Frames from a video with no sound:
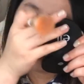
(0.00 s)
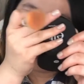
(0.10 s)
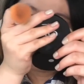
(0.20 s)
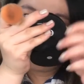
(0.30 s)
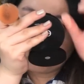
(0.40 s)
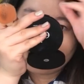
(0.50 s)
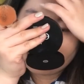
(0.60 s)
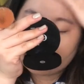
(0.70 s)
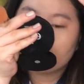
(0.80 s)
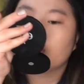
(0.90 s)

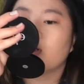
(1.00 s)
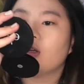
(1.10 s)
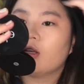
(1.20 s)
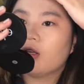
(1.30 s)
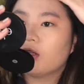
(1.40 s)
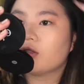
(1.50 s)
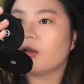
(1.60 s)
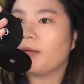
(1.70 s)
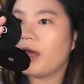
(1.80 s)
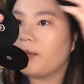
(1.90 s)
coverage,
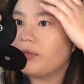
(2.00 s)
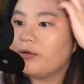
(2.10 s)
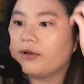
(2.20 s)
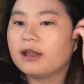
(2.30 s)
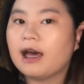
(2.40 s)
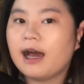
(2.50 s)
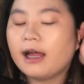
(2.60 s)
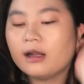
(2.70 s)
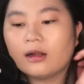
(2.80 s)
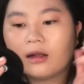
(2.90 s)
so I'm happy with
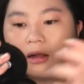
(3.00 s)
that.